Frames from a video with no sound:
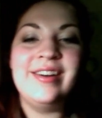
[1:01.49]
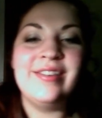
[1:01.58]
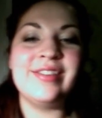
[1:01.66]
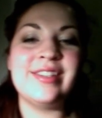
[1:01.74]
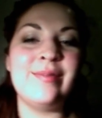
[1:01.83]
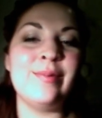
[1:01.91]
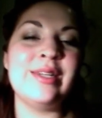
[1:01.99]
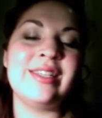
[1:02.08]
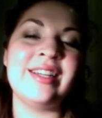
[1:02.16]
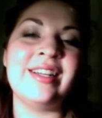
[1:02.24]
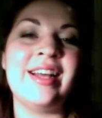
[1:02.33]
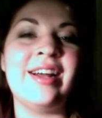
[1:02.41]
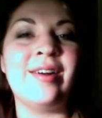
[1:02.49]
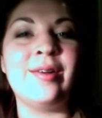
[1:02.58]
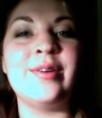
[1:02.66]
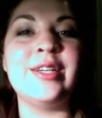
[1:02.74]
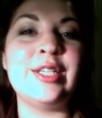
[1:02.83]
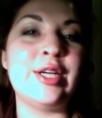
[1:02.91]
For some reason, they are
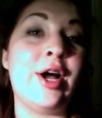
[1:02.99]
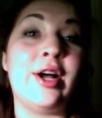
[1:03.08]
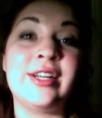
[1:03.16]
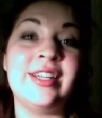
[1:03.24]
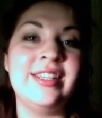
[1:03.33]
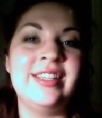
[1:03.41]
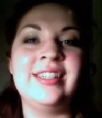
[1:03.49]
always shocked.